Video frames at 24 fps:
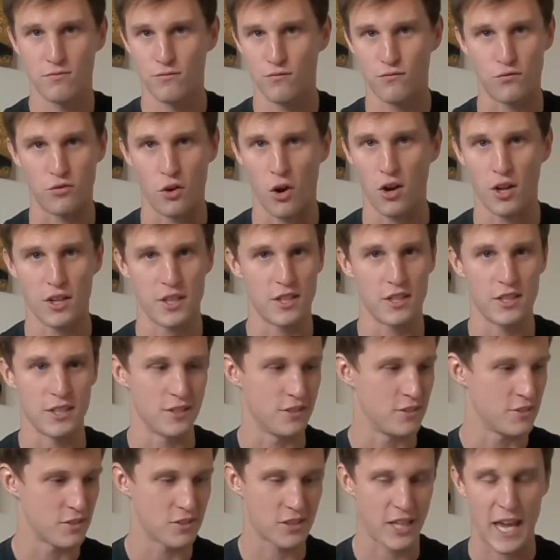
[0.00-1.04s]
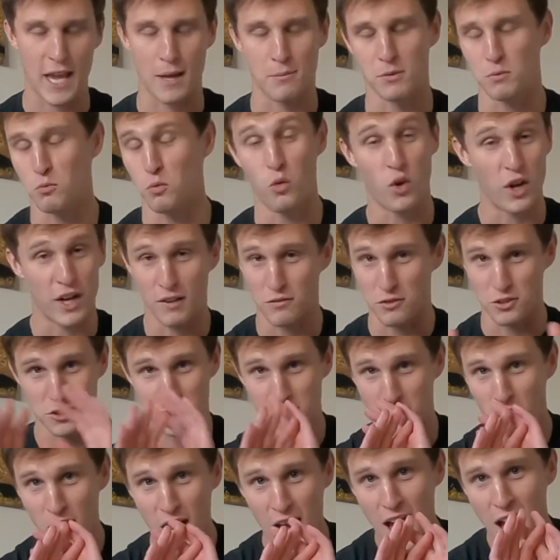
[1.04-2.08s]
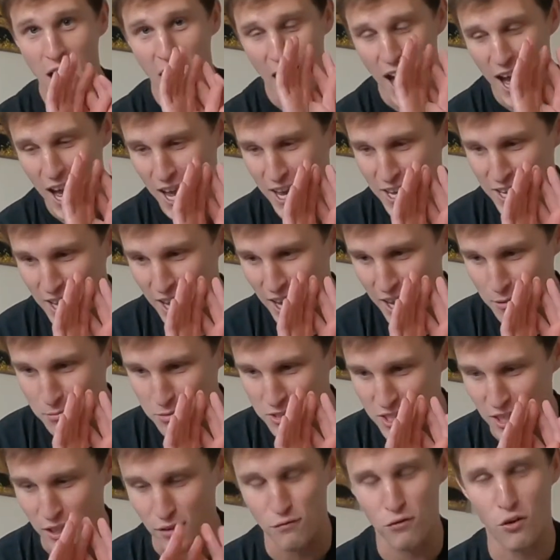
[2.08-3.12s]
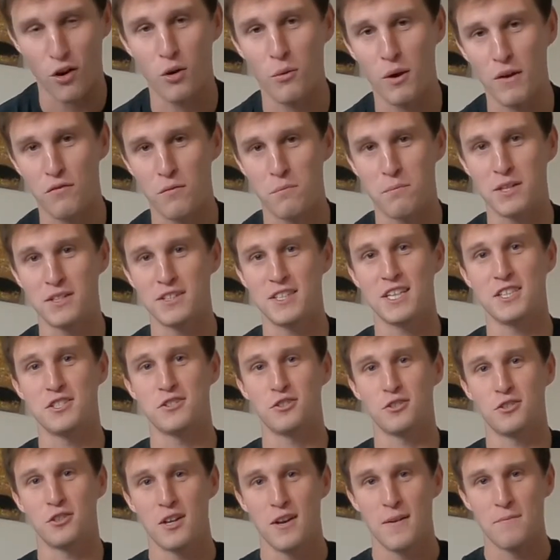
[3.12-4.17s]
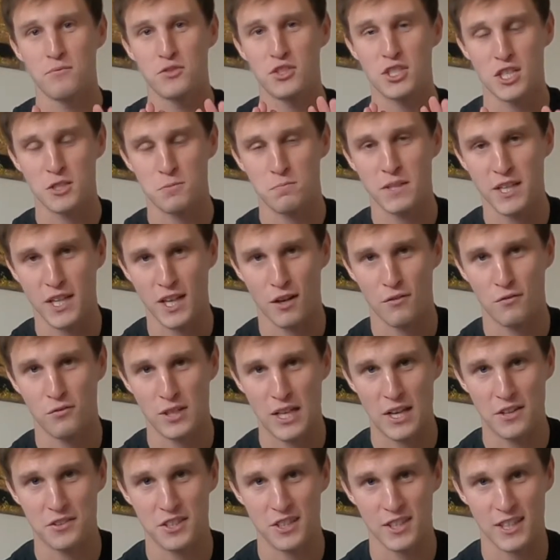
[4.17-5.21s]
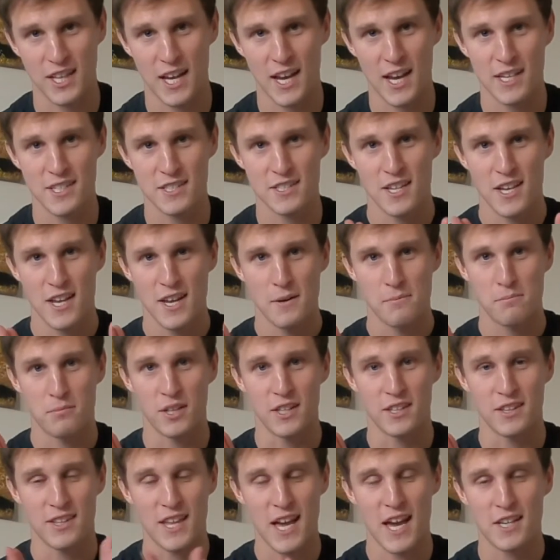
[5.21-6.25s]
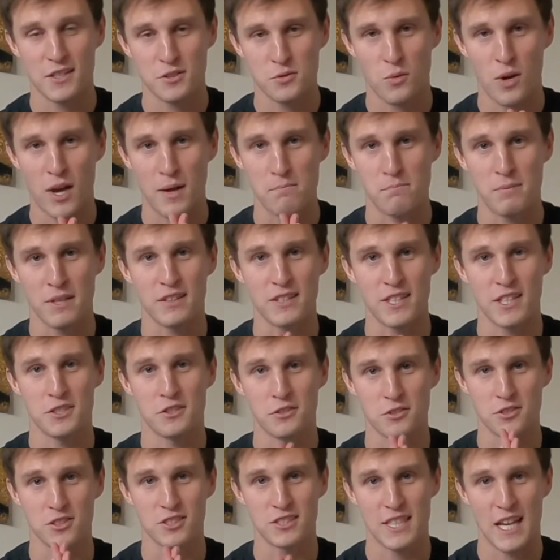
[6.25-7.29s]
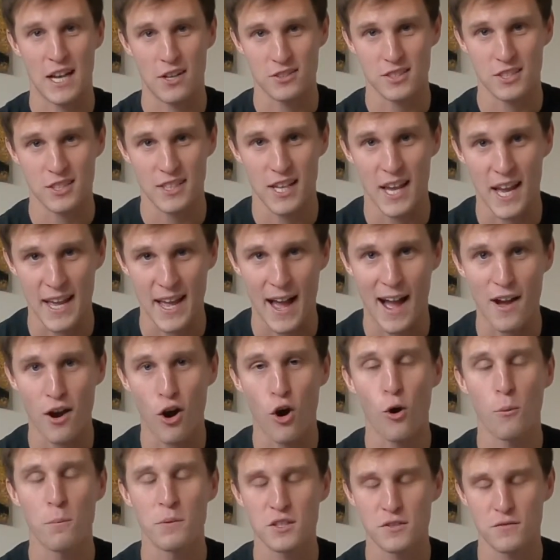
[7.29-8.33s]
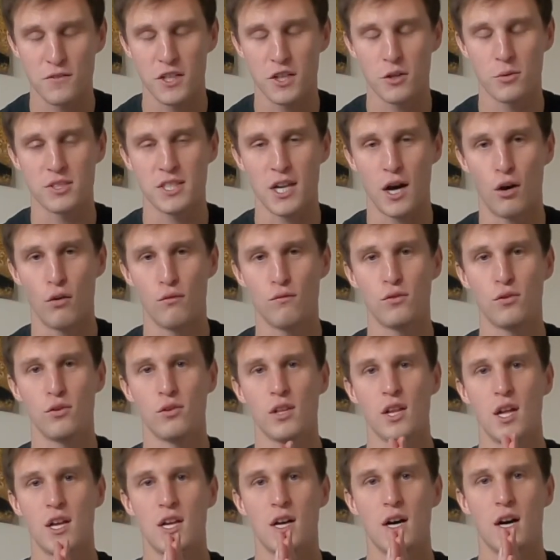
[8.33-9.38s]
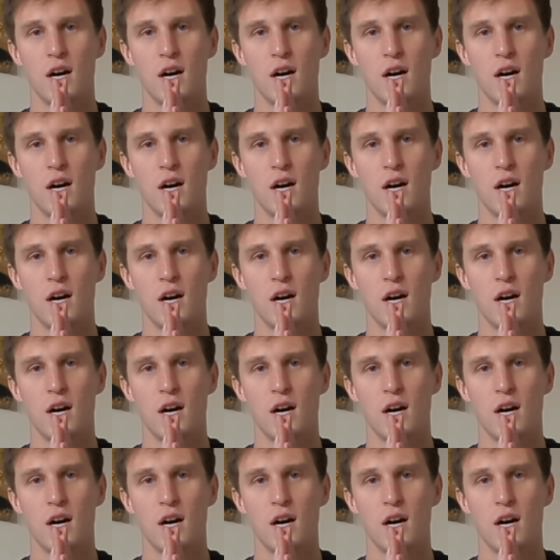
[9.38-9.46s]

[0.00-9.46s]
frauded and scammed and whatever. So I'm staying far away from Bit Digital. Just be careful out there, guys. But that is why Bit Digital is down today. I hope this video was helpful.